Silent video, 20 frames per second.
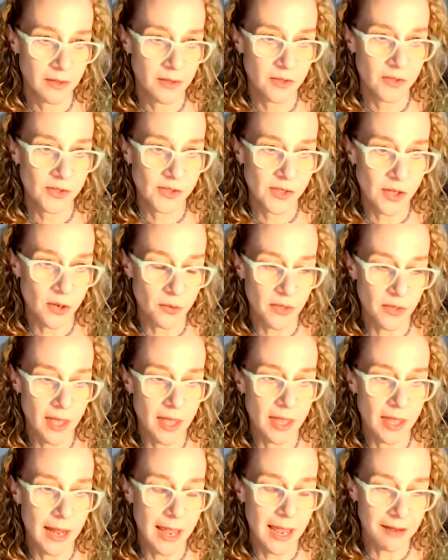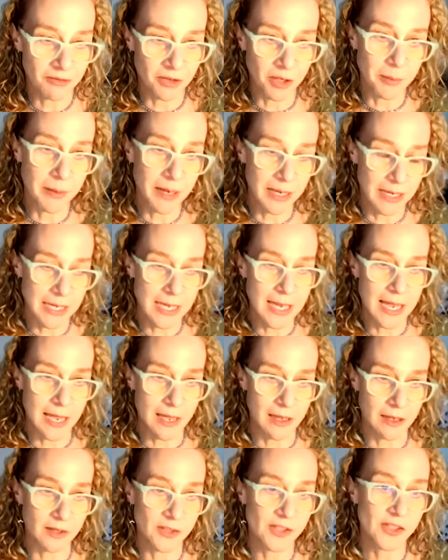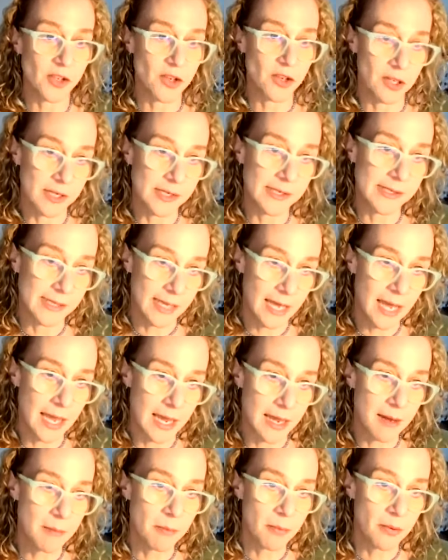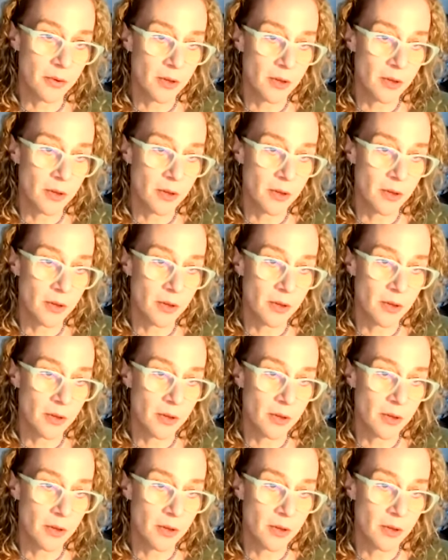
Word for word: so that everybody else could escape